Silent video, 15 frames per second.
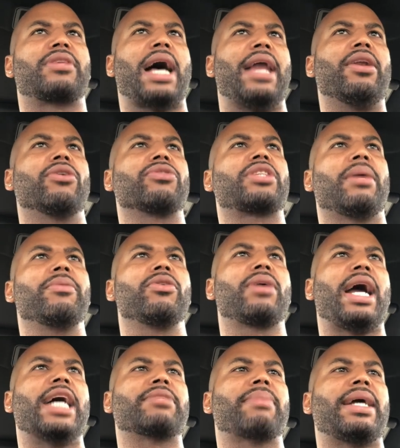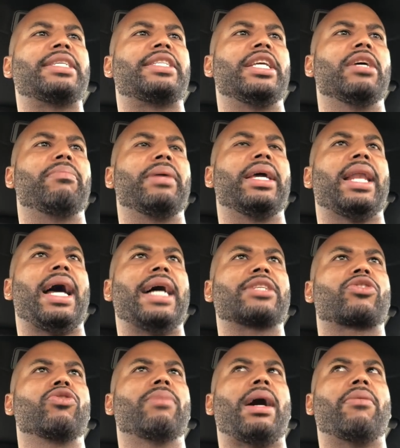I know some of you guys might still be in high
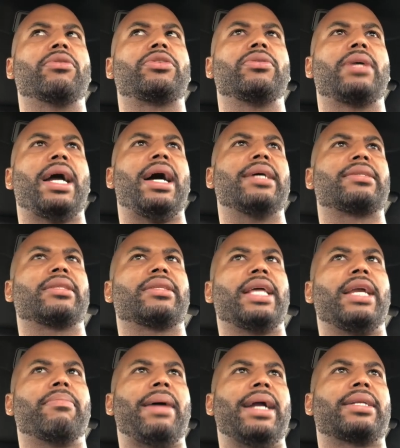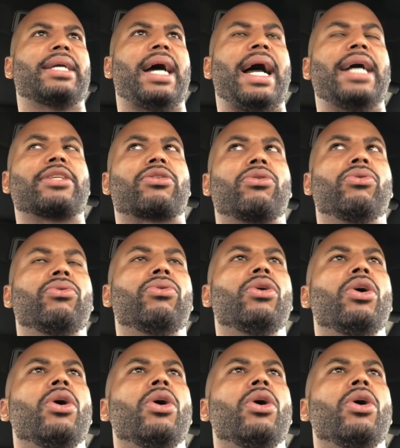school, but I want you guys to think back to high school.